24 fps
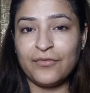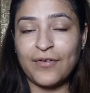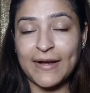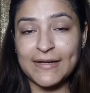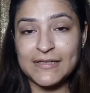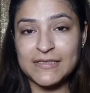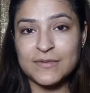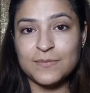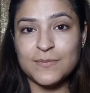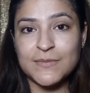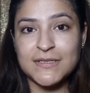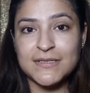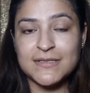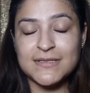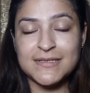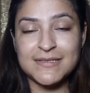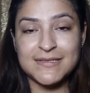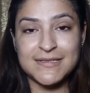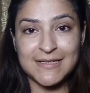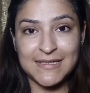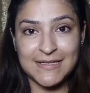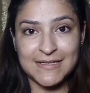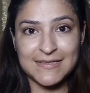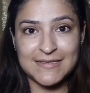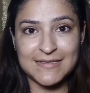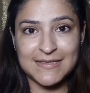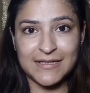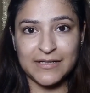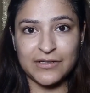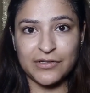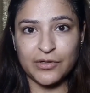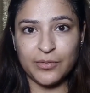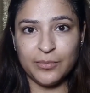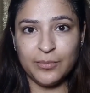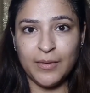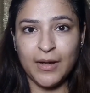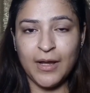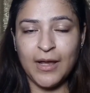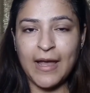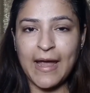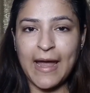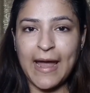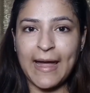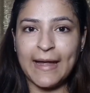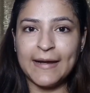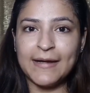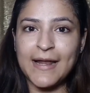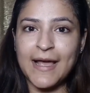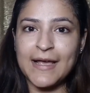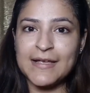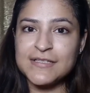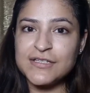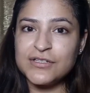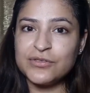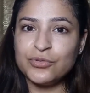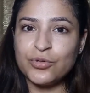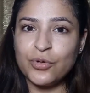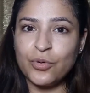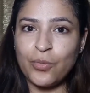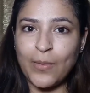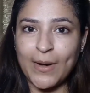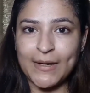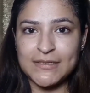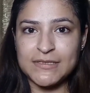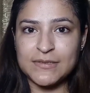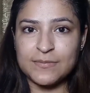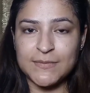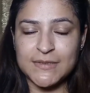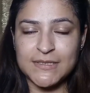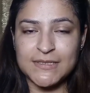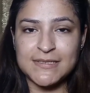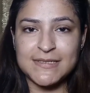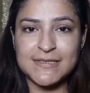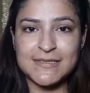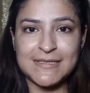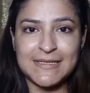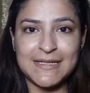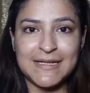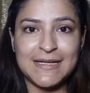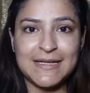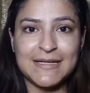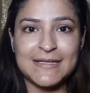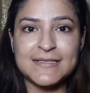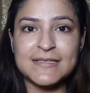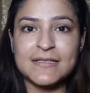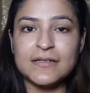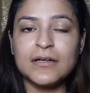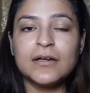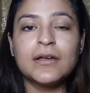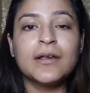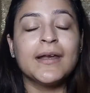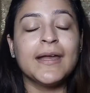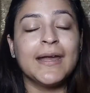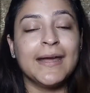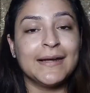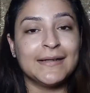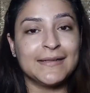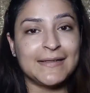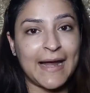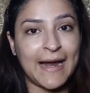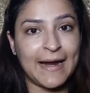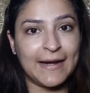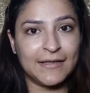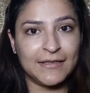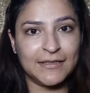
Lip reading: a vitamin C serum, and as you know, vitamin C is a great